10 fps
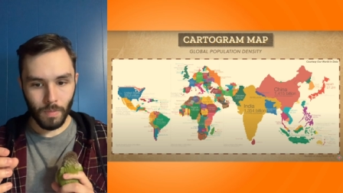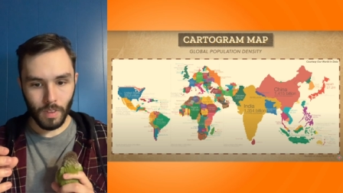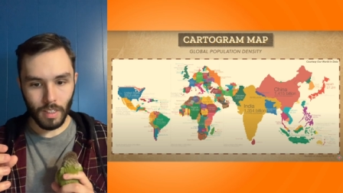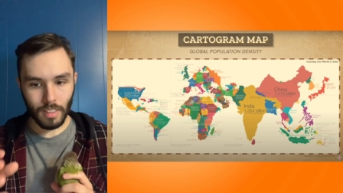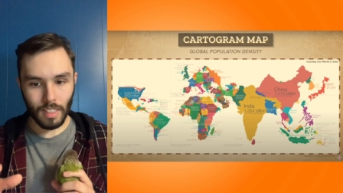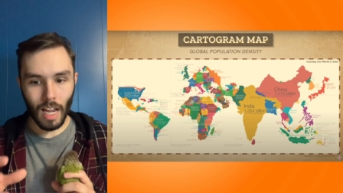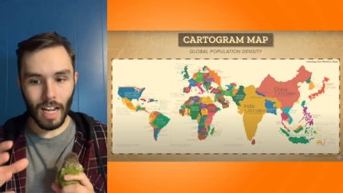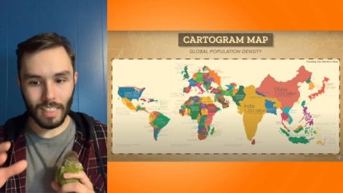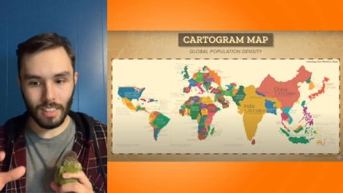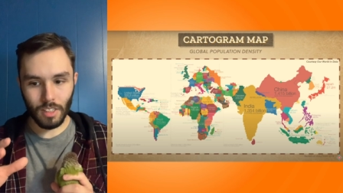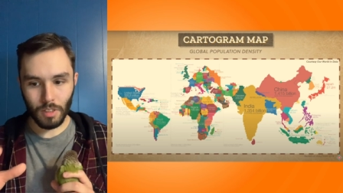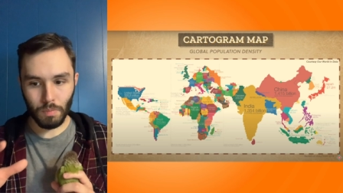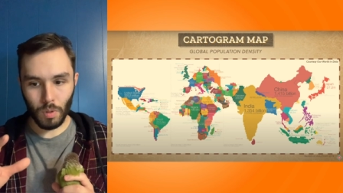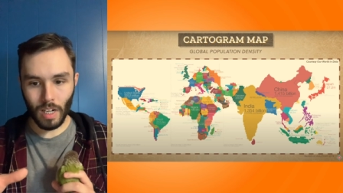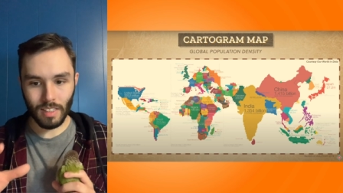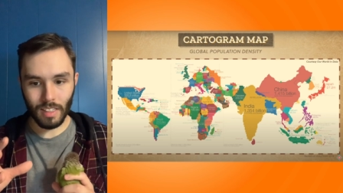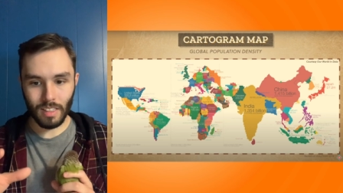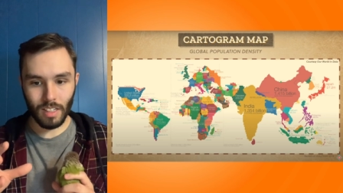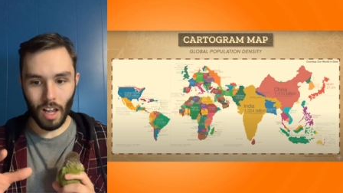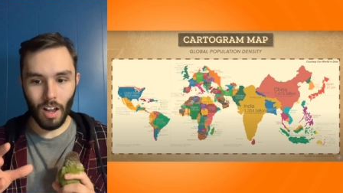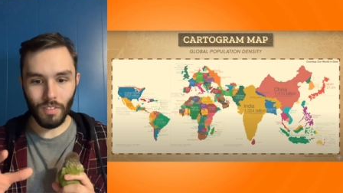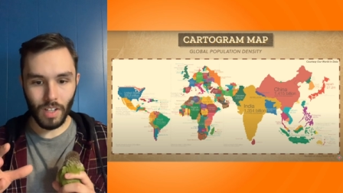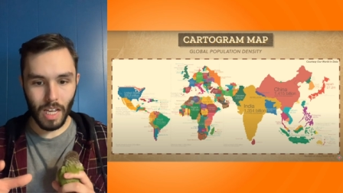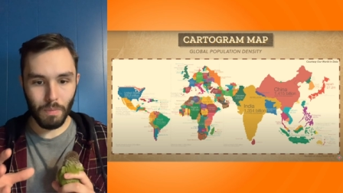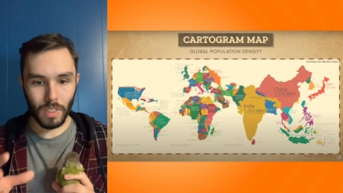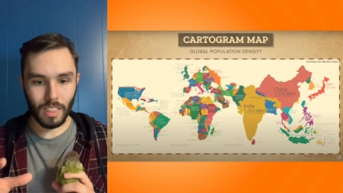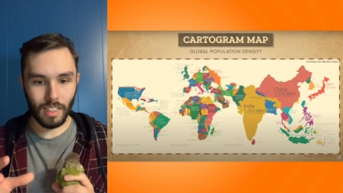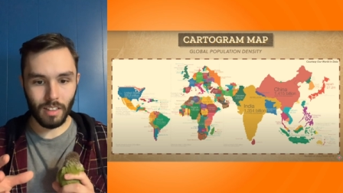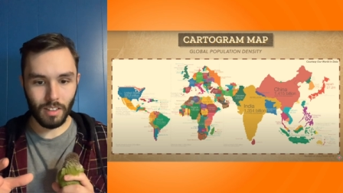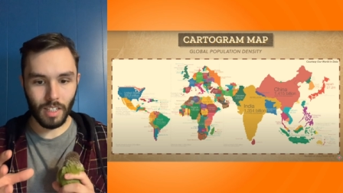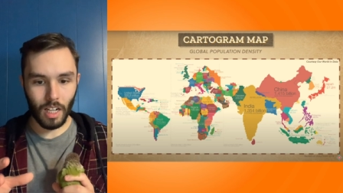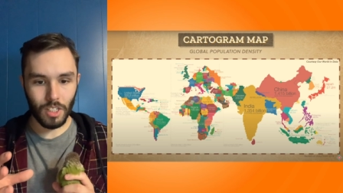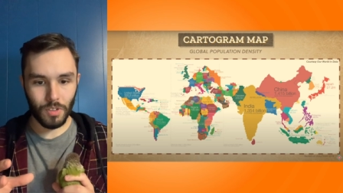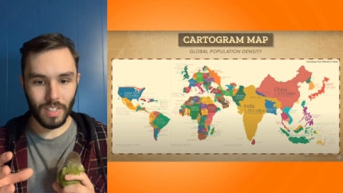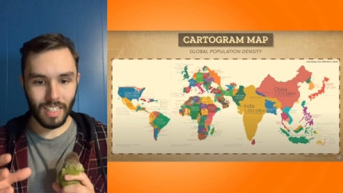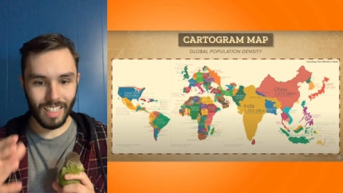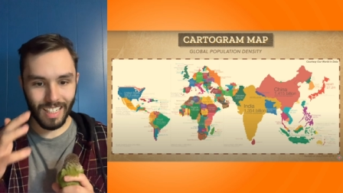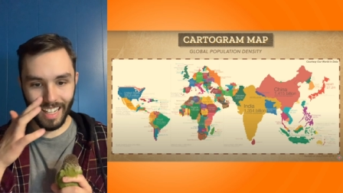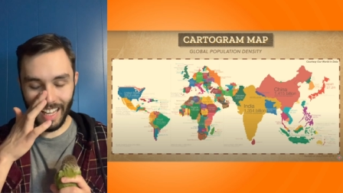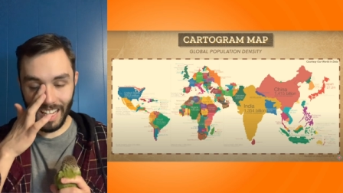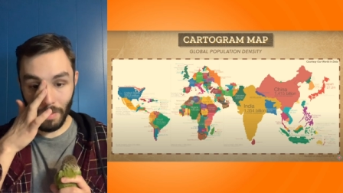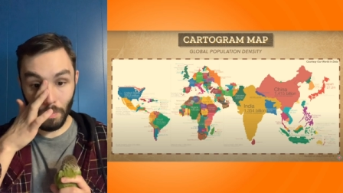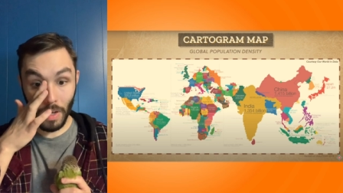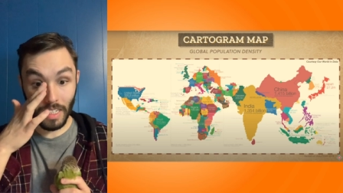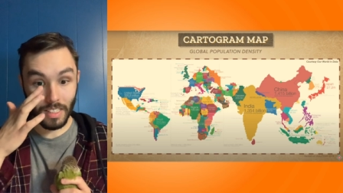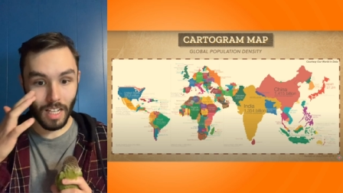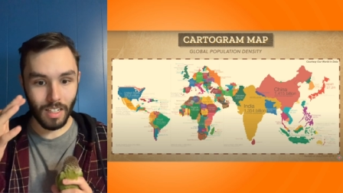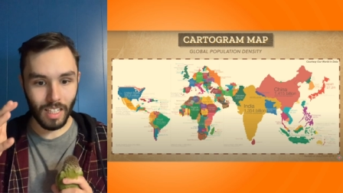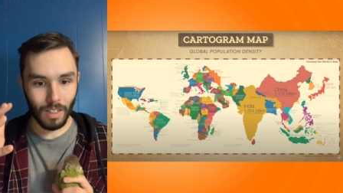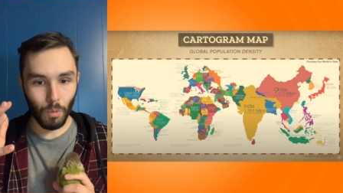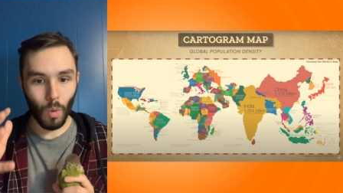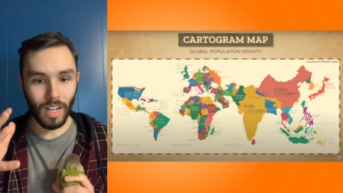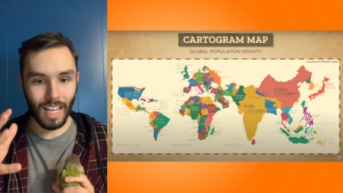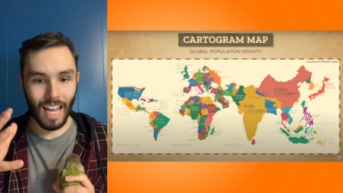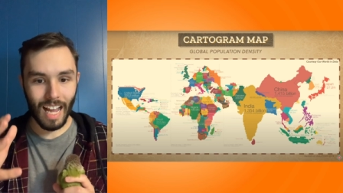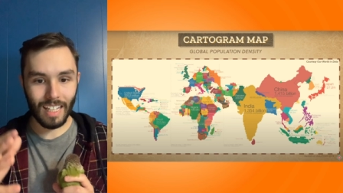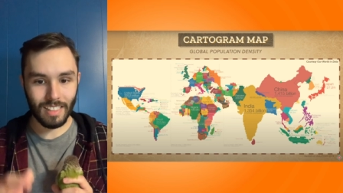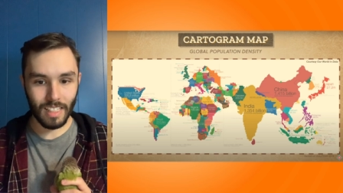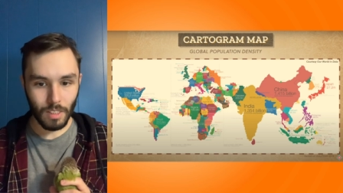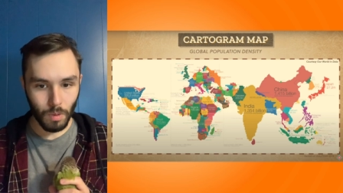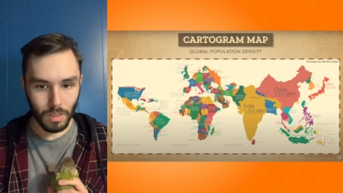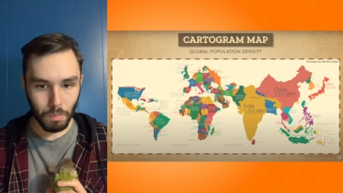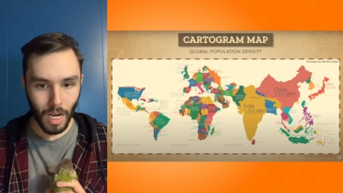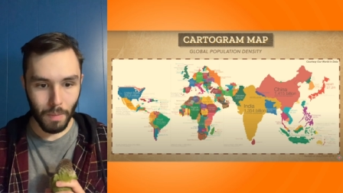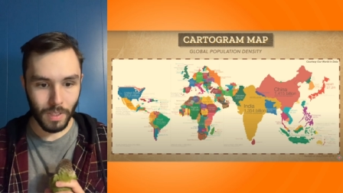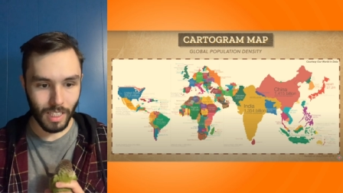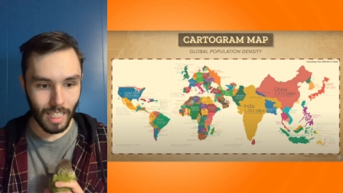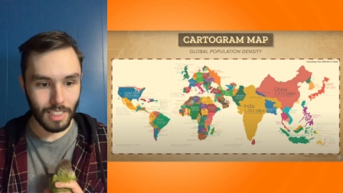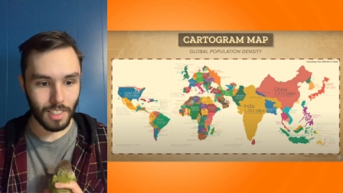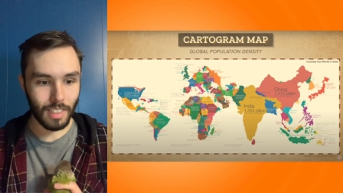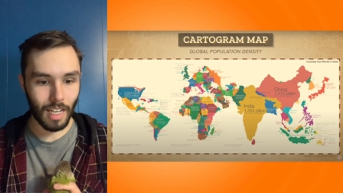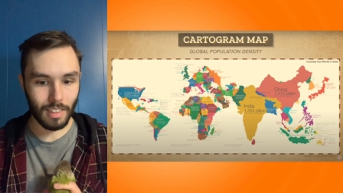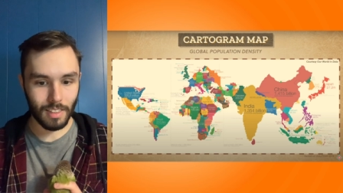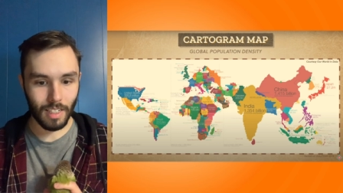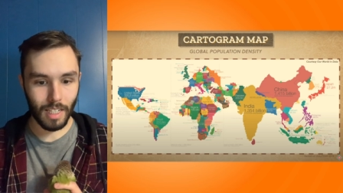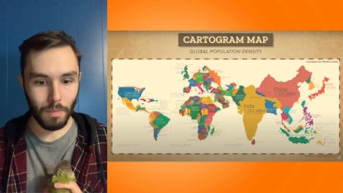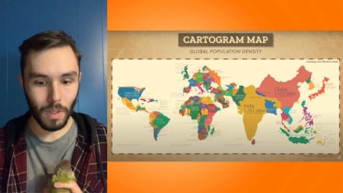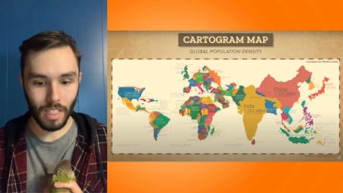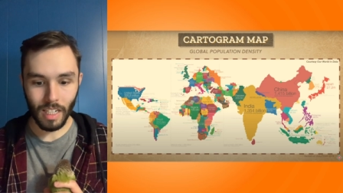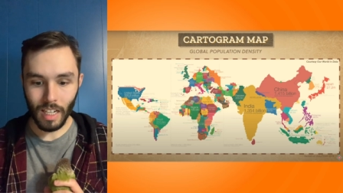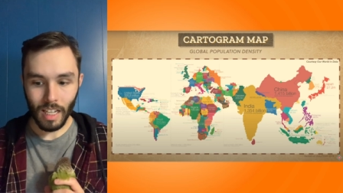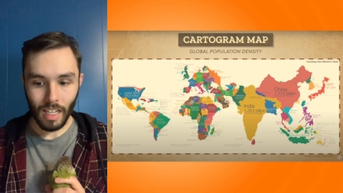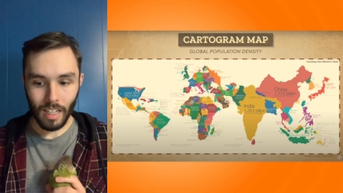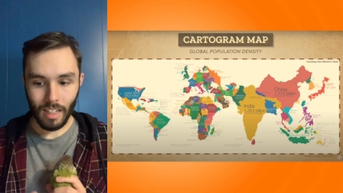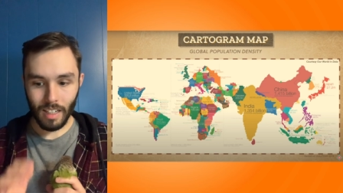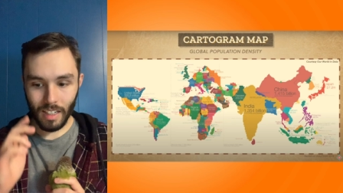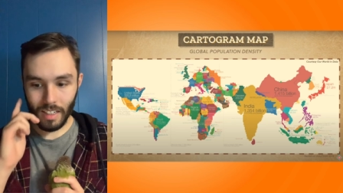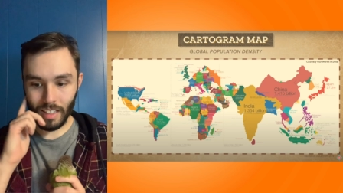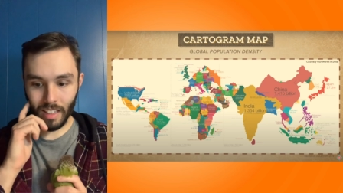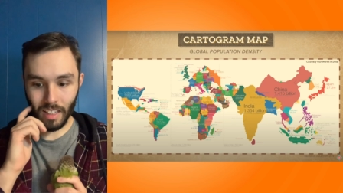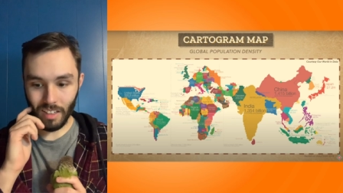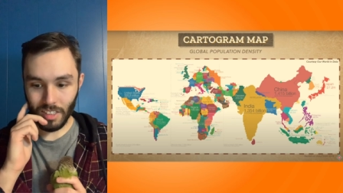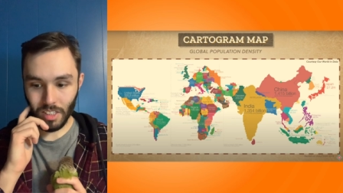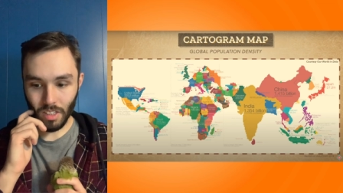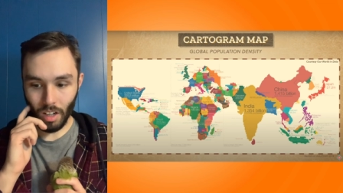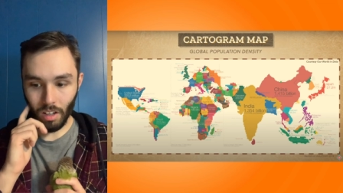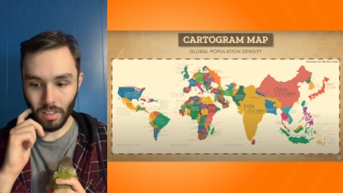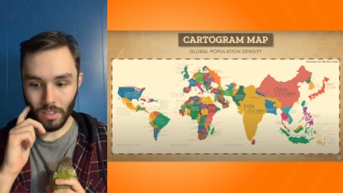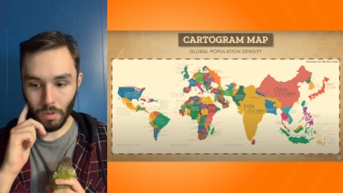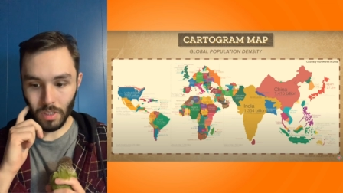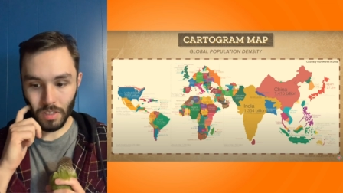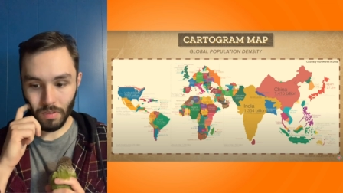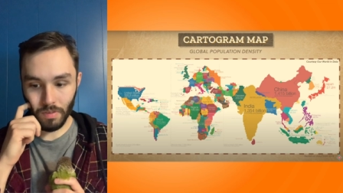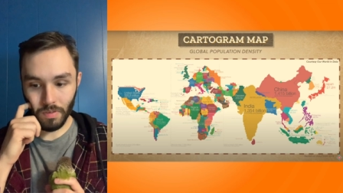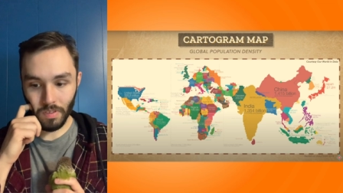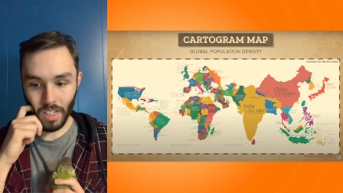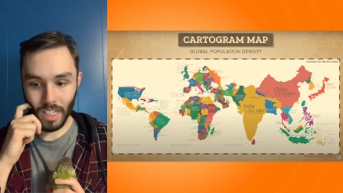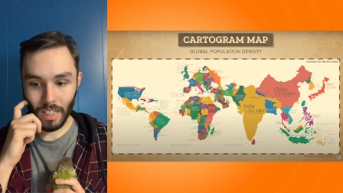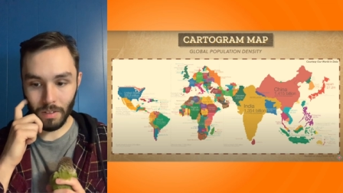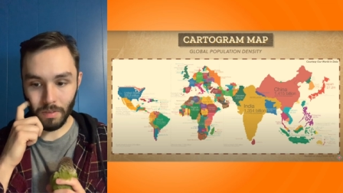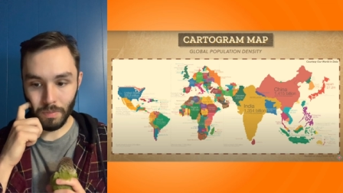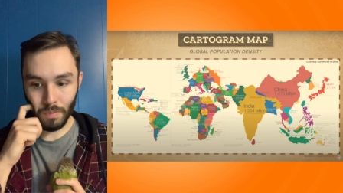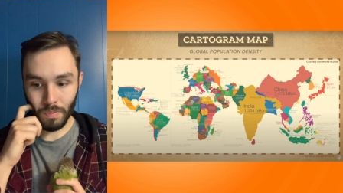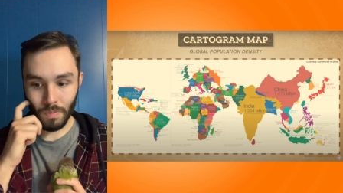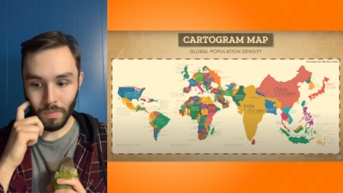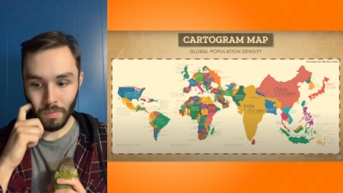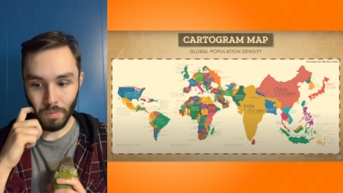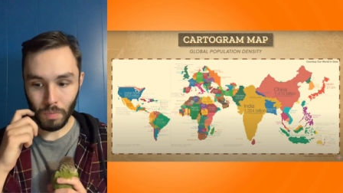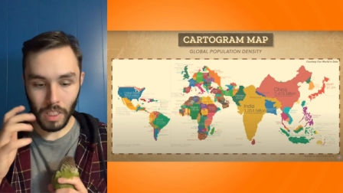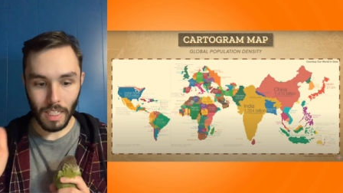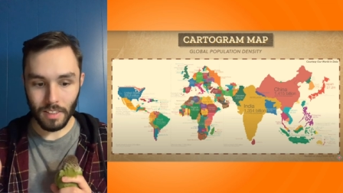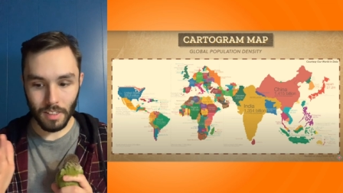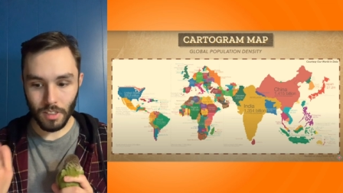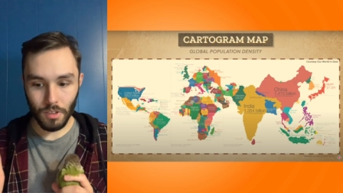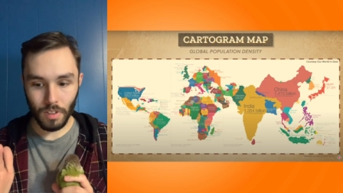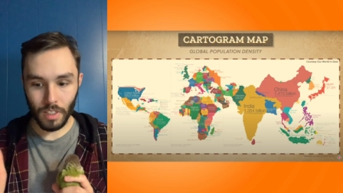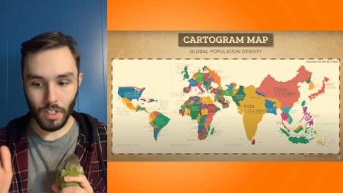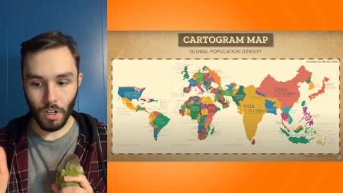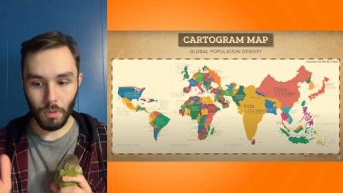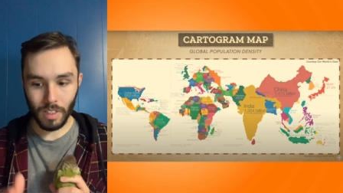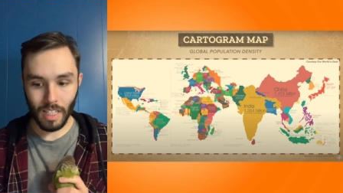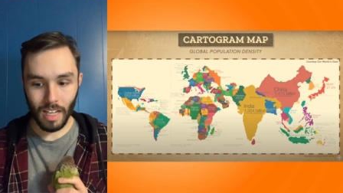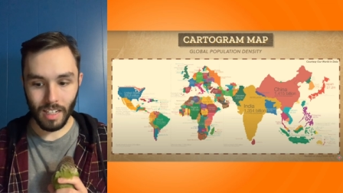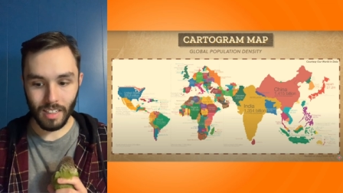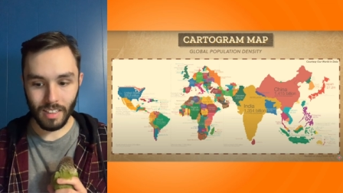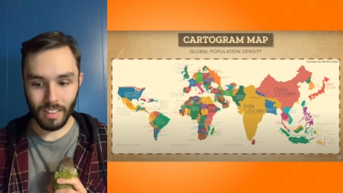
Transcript: the size and just presence of a particular country eh, based on like what it has. This one's population density, but uh, there's all sorts of uh, places you can go with that.